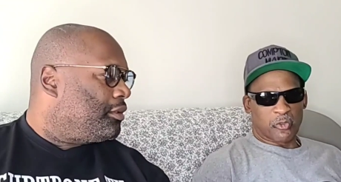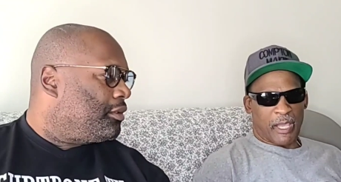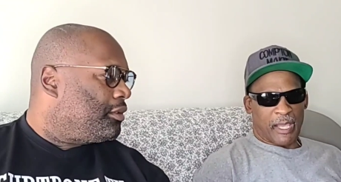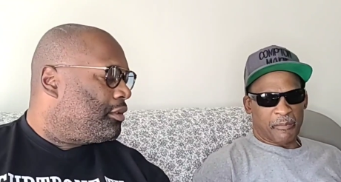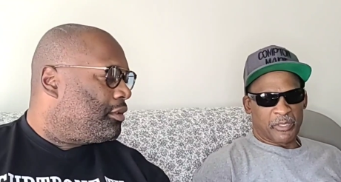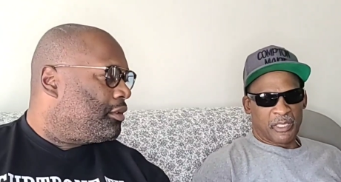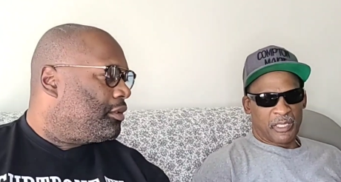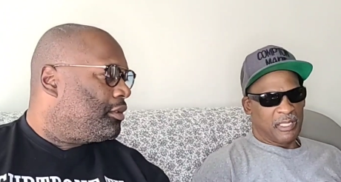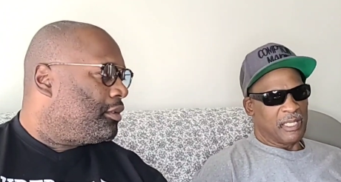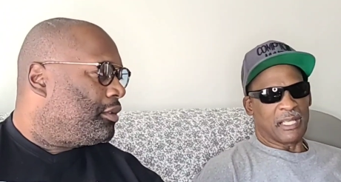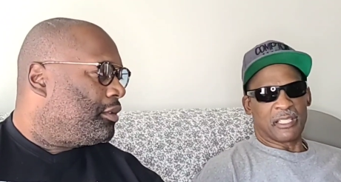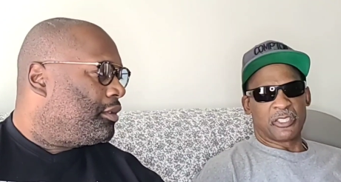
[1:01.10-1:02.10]
Speaker 1: traps,
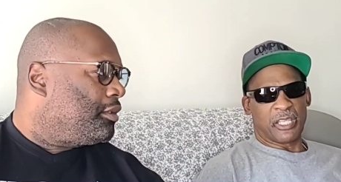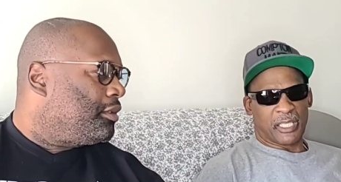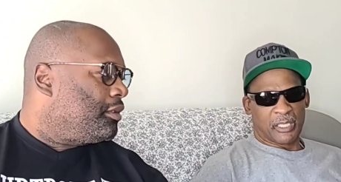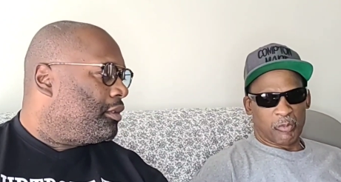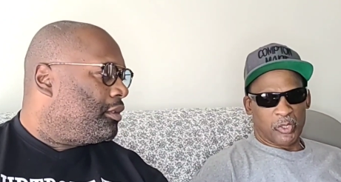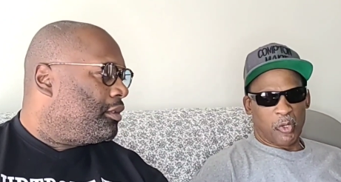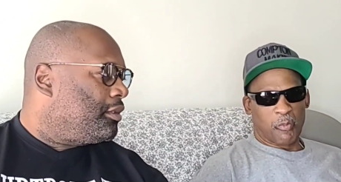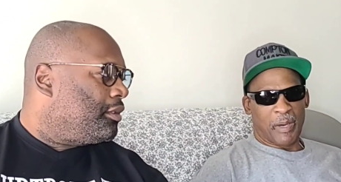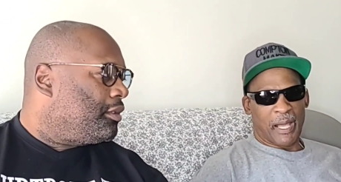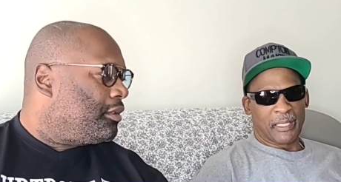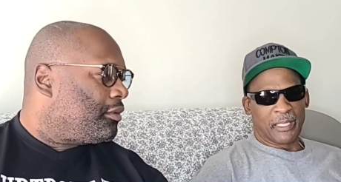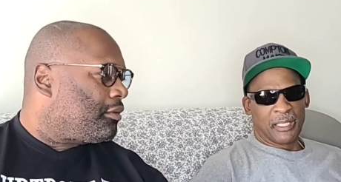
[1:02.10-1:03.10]
he ain't got to check in with
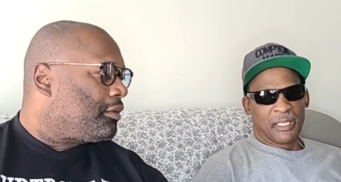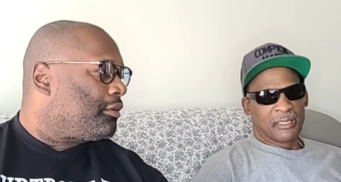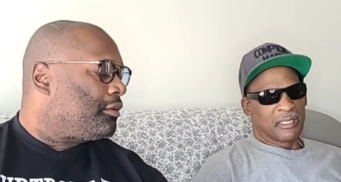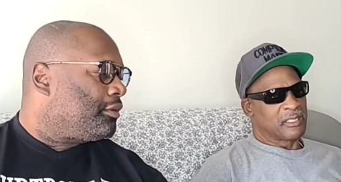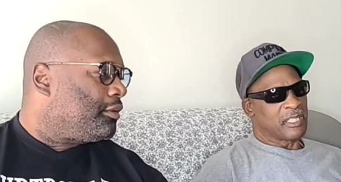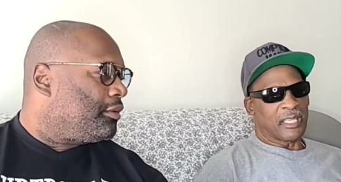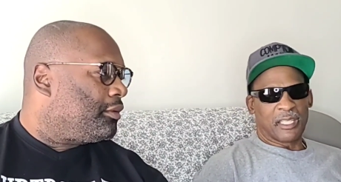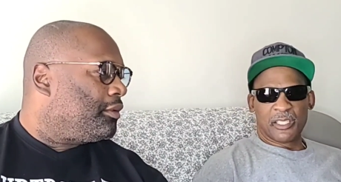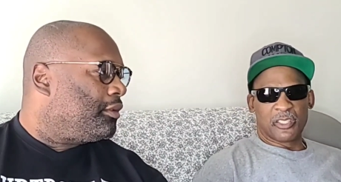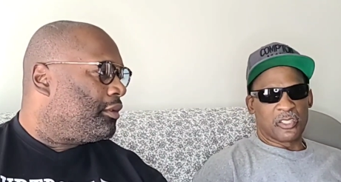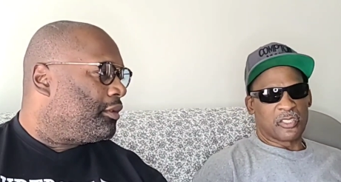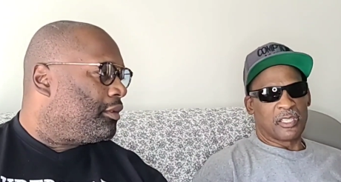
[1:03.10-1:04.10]
nobody. The check-in
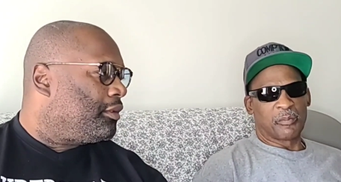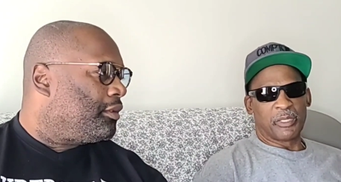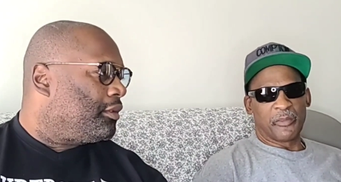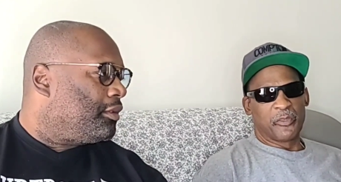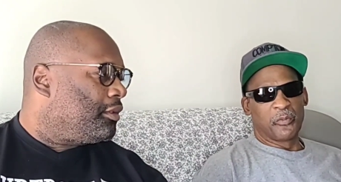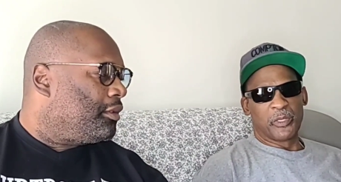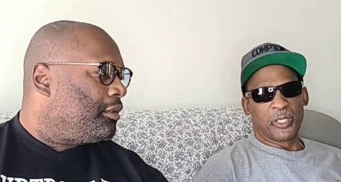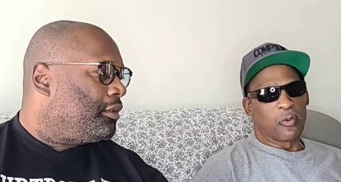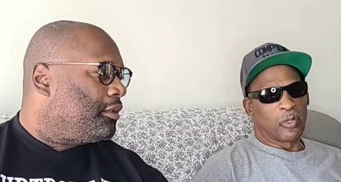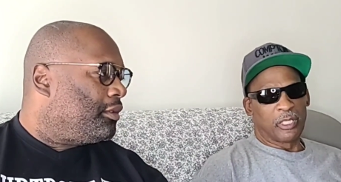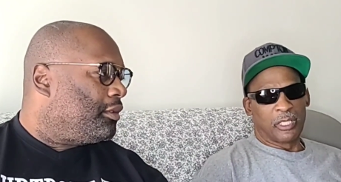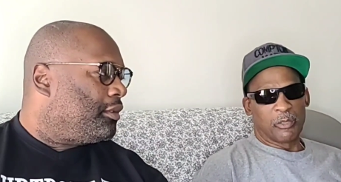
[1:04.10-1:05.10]
is just simply if you finna go into